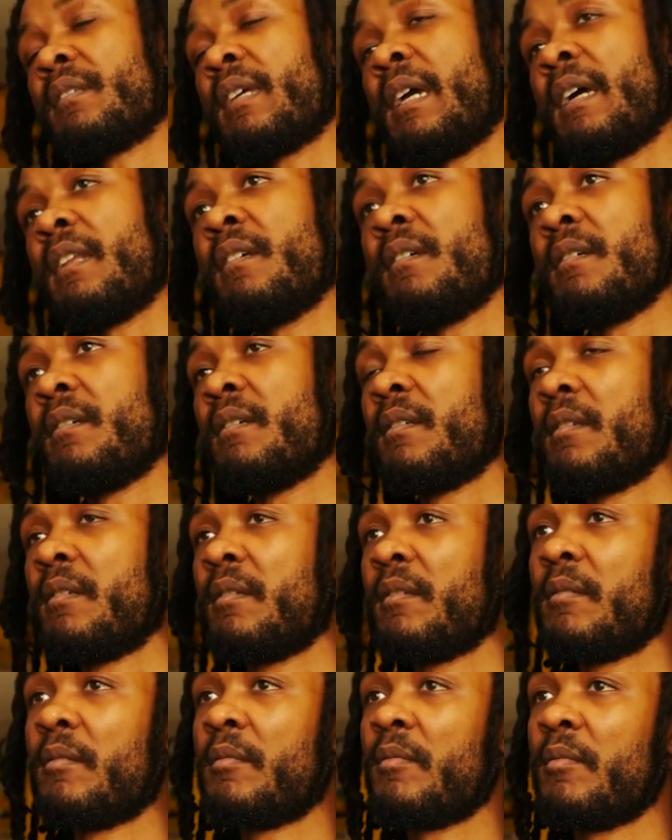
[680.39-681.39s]
Kind of
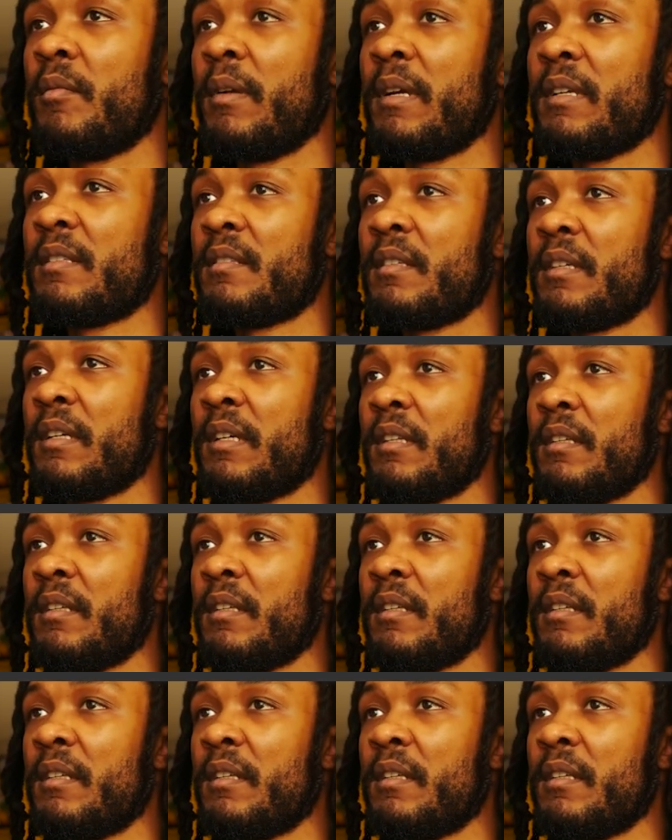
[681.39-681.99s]
resting